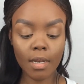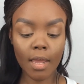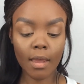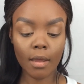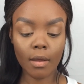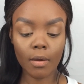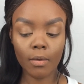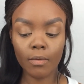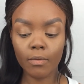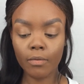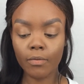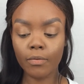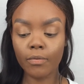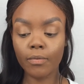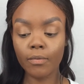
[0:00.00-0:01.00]
Now,
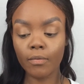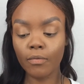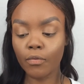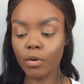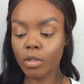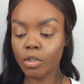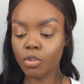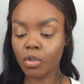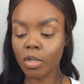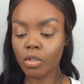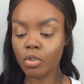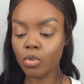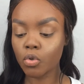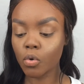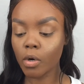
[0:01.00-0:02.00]
for the
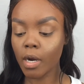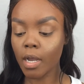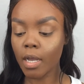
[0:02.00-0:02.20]
drugstore,